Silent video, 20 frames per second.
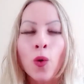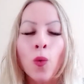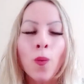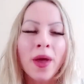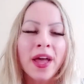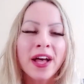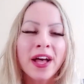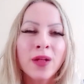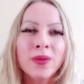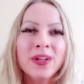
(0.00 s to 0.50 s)

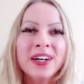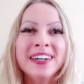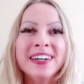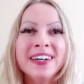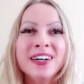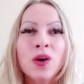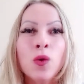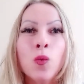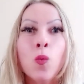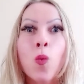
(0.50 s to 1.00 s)
Well,
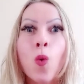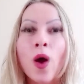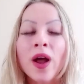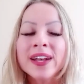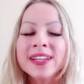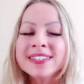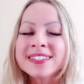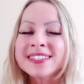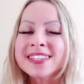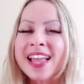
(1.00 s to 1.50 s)
uh,
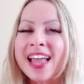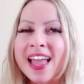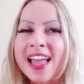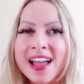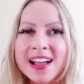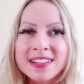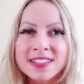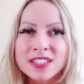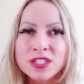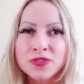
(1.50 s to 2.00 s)
what is
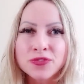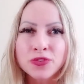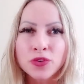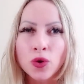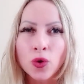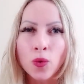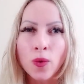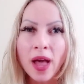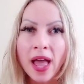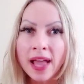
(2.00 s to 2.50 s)
Actiflow?